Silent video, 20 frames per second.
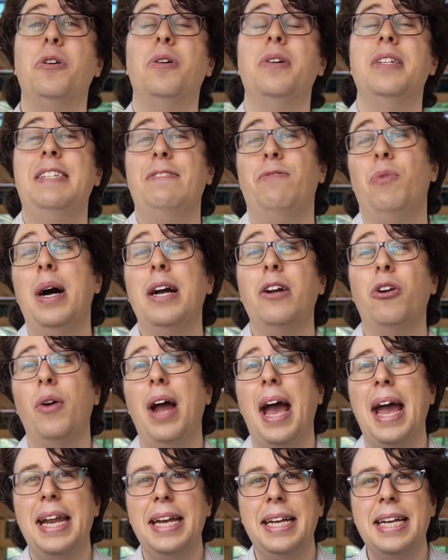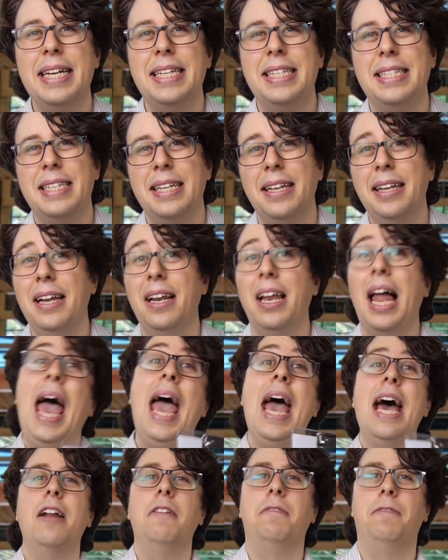course, if one creator gets a little
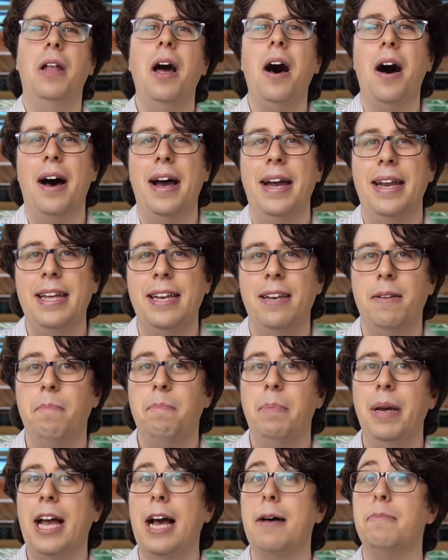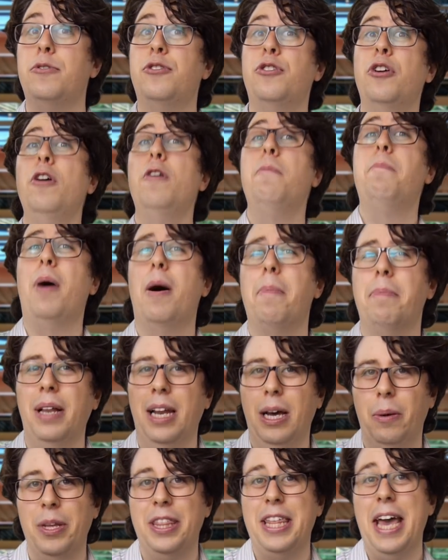out of line and becomes too
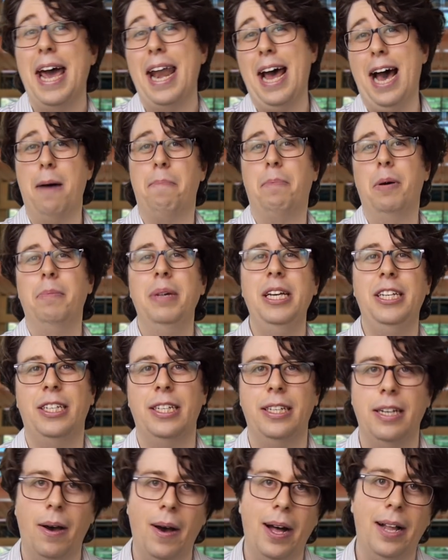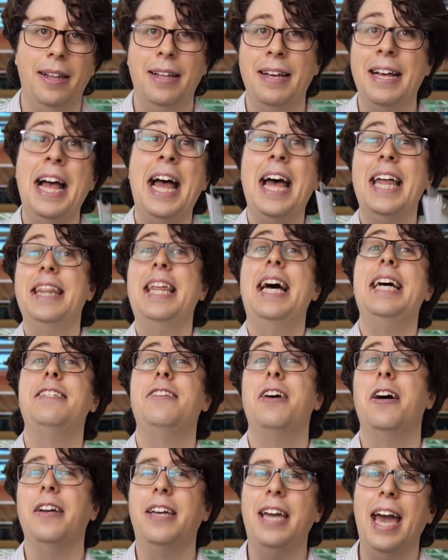popular without our permission, well,
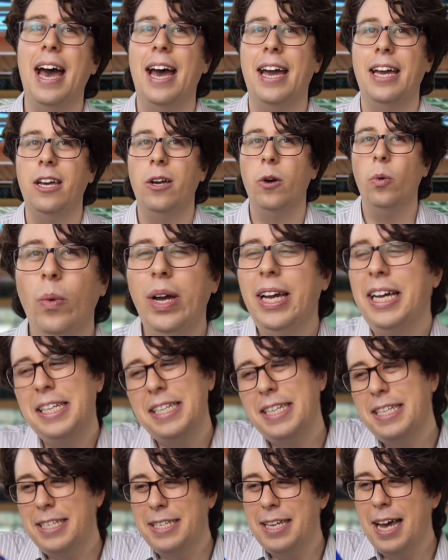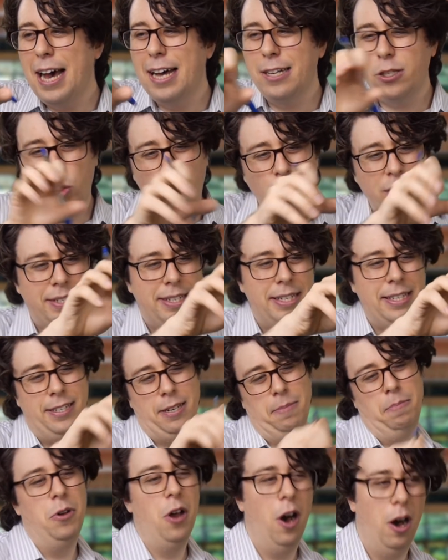that's okay. We can just start twisting
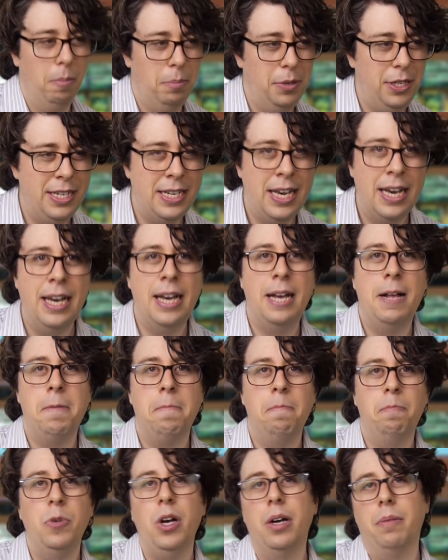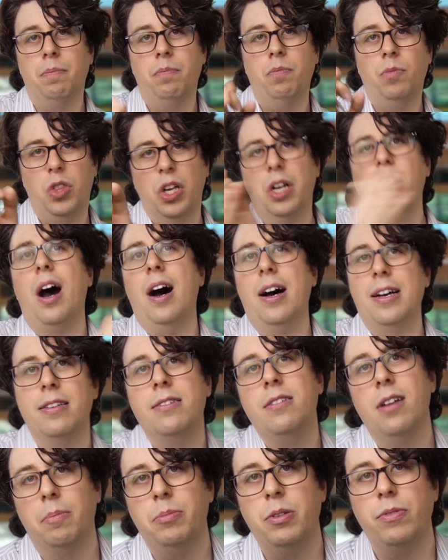some knobs. Not the
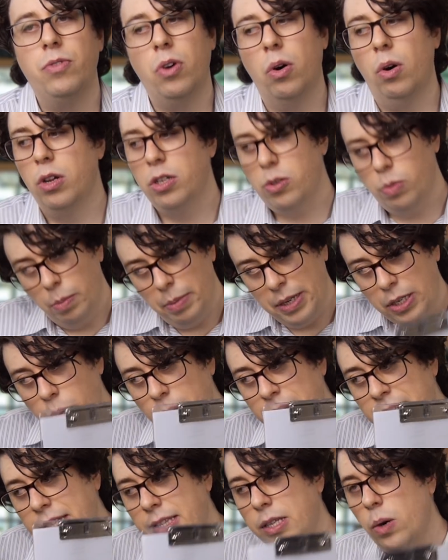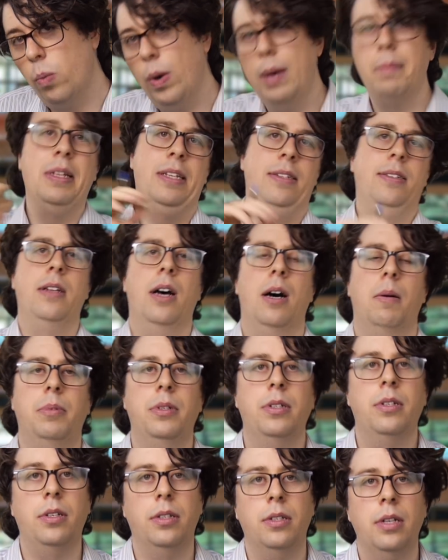guys' knobs, of course. We'll be twisting the women's
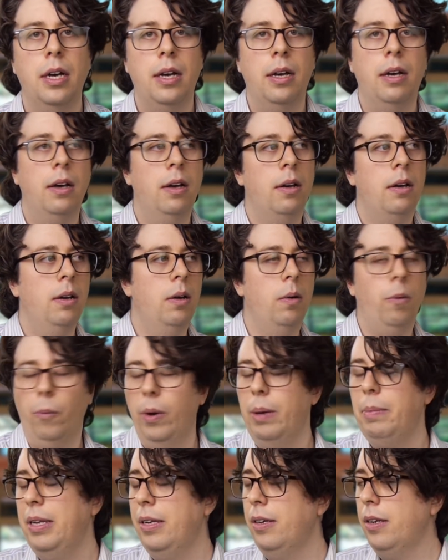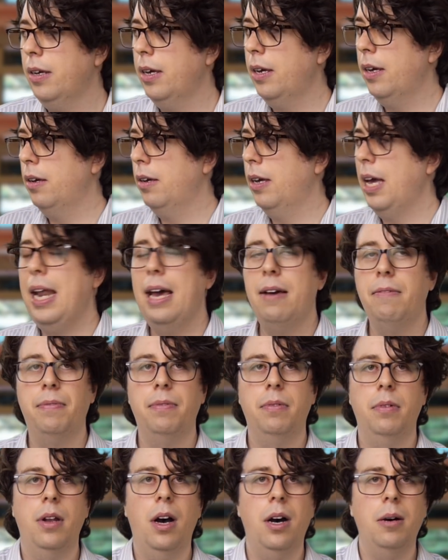knobs. Women can have
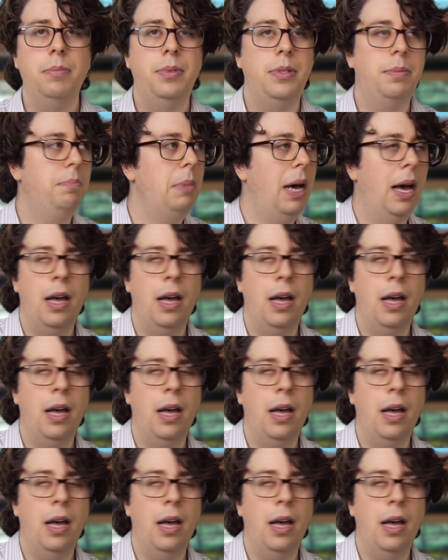knobs.